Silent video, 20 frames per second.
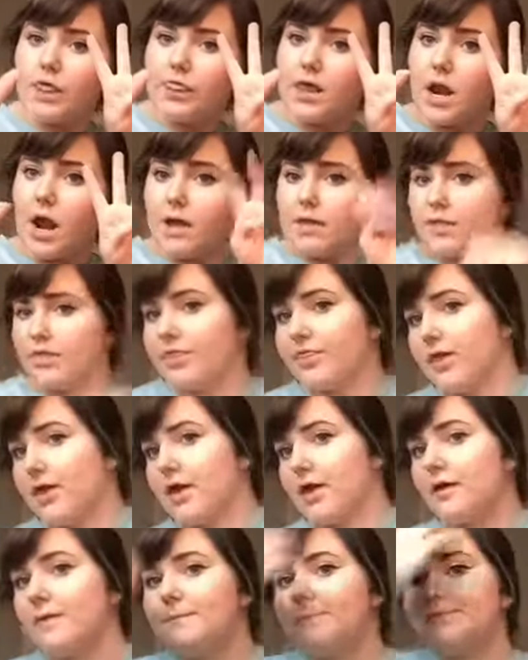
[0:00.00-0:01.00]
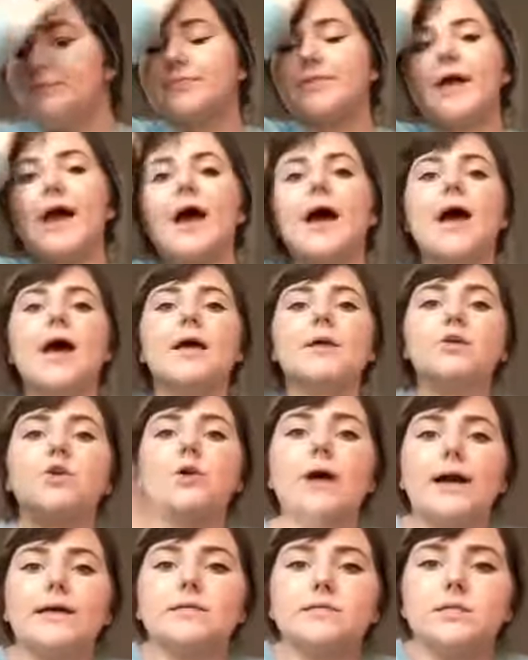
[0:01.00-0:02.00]
The ninth thing that
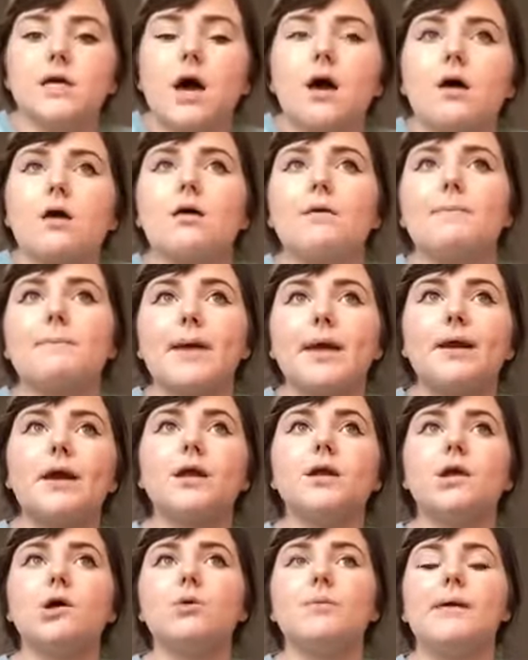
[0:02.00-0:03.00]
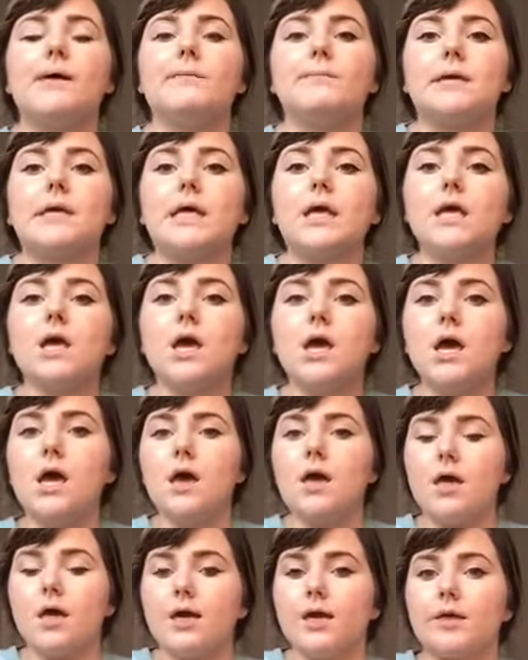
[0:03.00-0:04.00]
you guys may not know about me
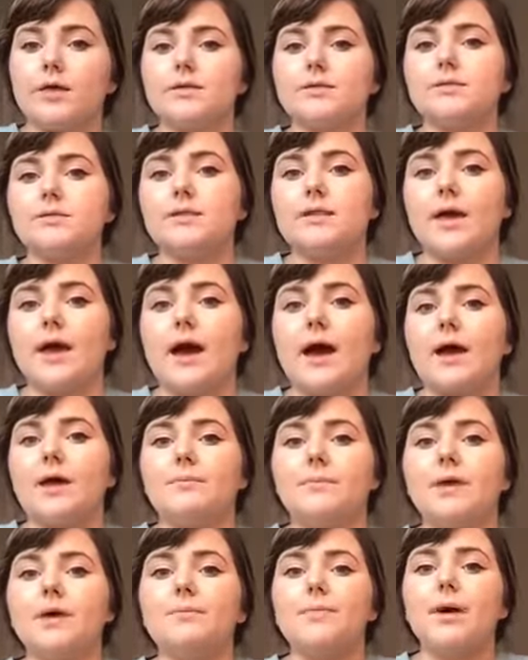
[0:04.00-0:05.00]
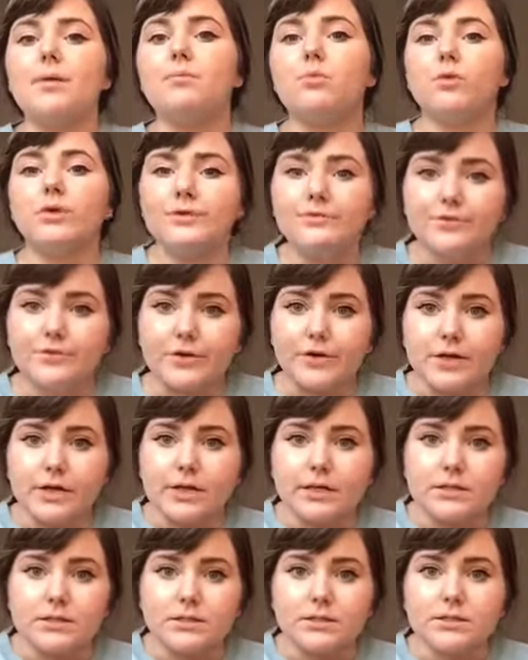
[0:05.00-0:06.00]
is that me and my
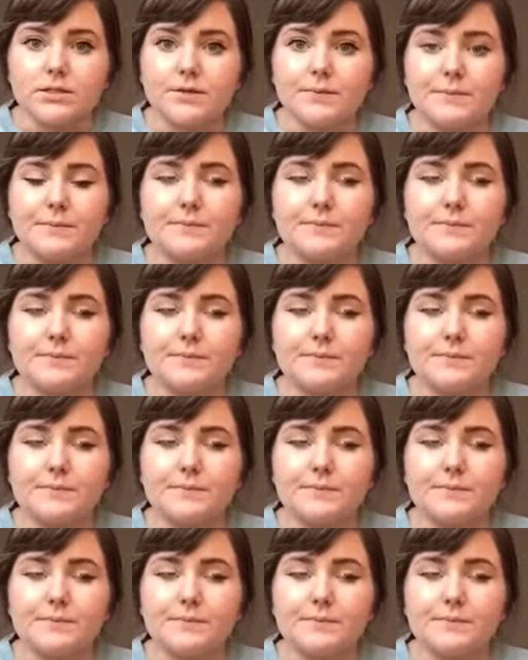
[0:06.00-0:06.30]
boyfriend,